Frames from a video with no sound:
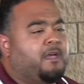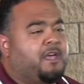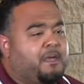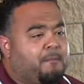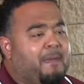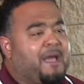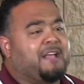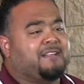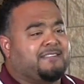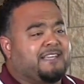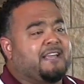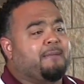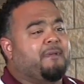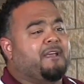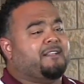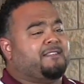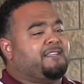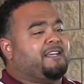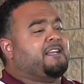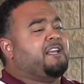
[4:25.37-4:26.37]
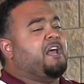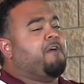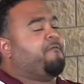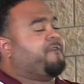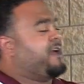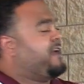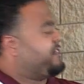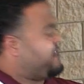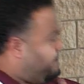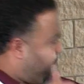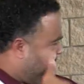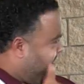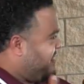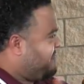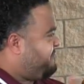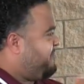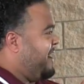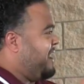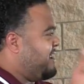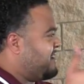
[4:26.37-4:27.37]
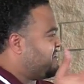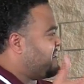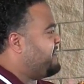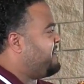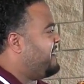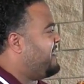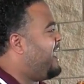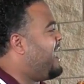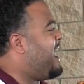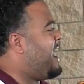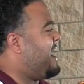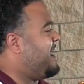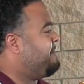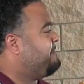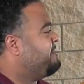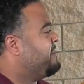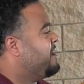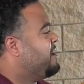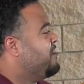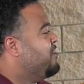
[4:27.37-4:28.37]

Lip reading: it may seem insignificant, the big fella's on the line,